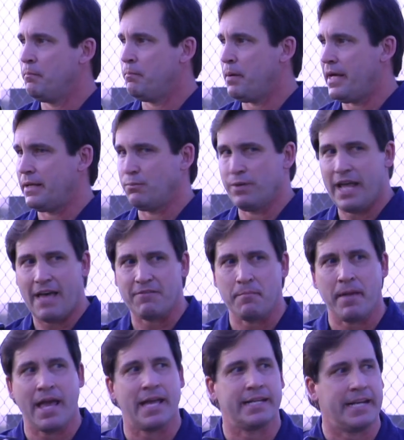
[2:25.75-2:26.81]
But we have a
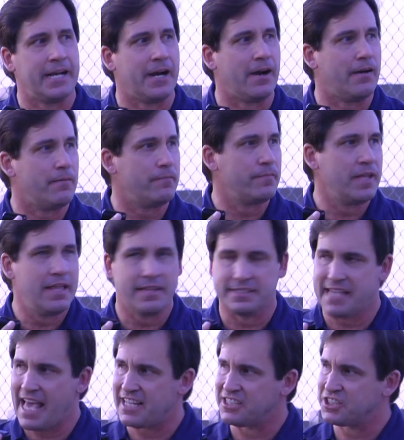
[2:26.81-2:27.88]
man here that's
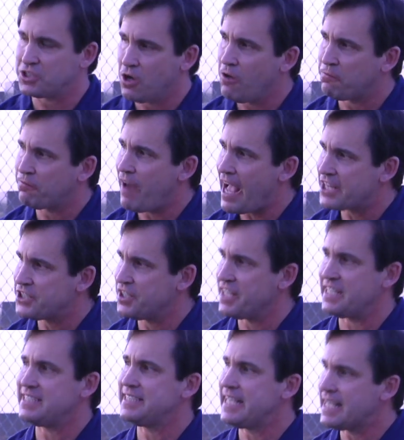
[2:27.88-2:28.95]
had his skull fractured and
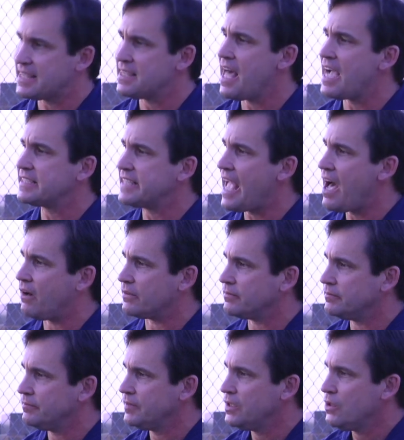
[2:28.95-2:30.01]
his teeth knocked out.
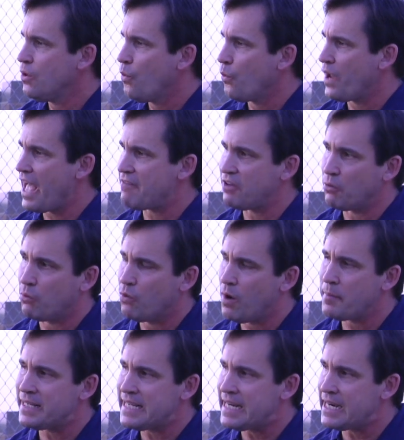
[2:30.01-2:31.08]
We have a
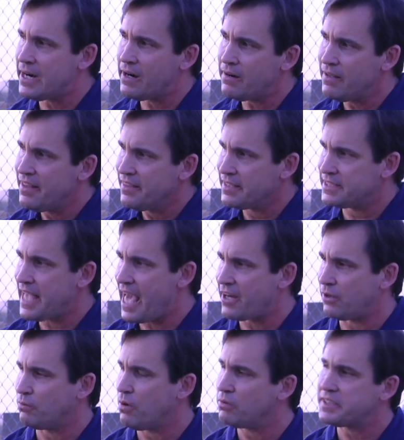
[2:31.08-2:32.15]
woman here that's had
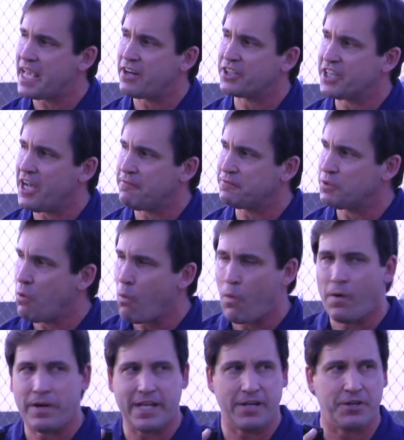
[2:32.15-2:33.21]
her rotator cuff
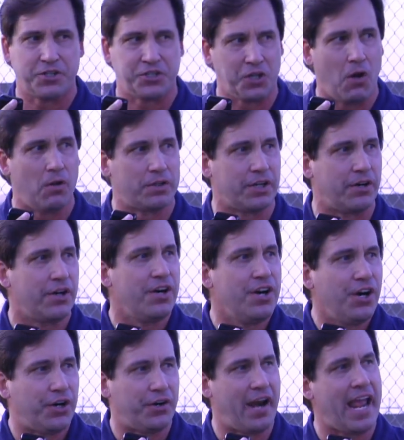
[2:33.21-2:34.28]
torn in her shoulder,
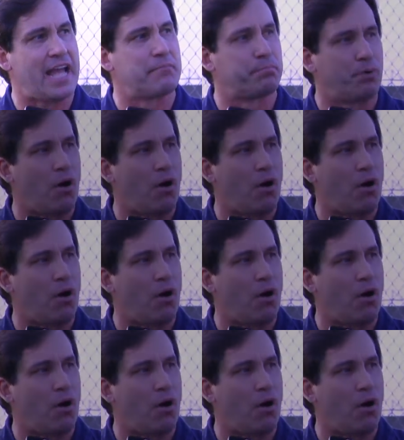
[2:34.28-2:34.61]
her hand